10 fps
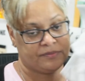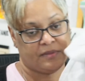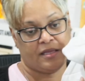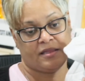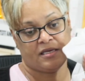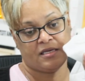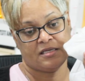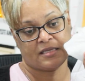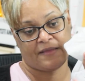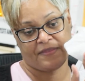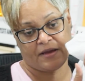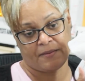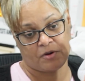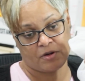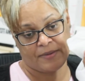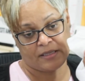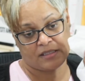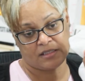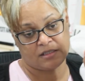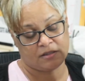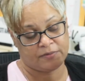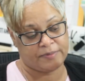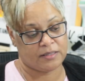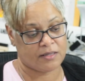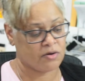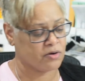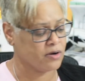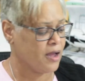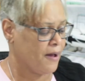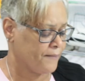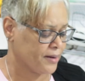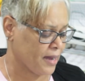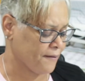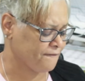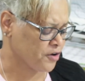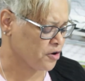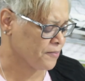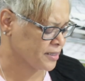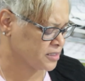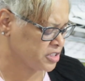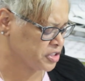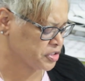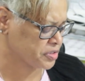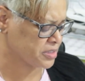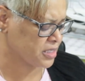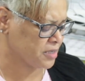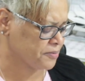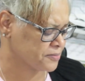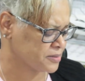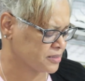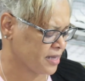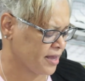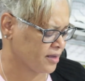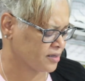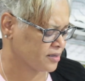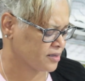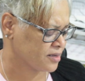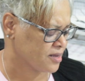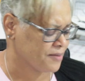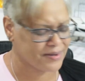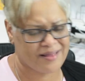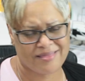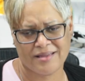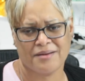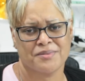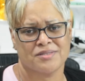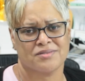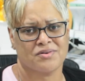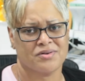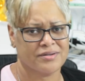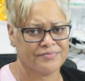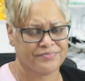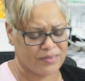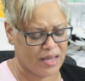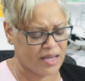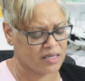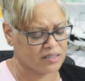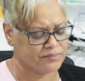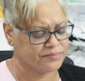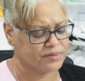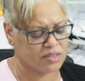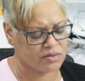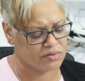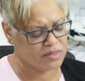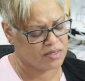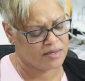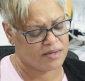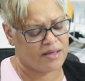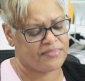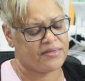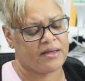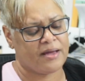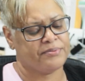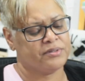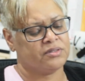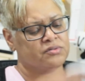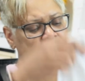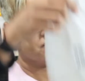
And these, I think I'm going to make these a little bit longer. But I fold my t-shirts and keep them stacked. But I think I'm going to start hanging them. So I think I'll put those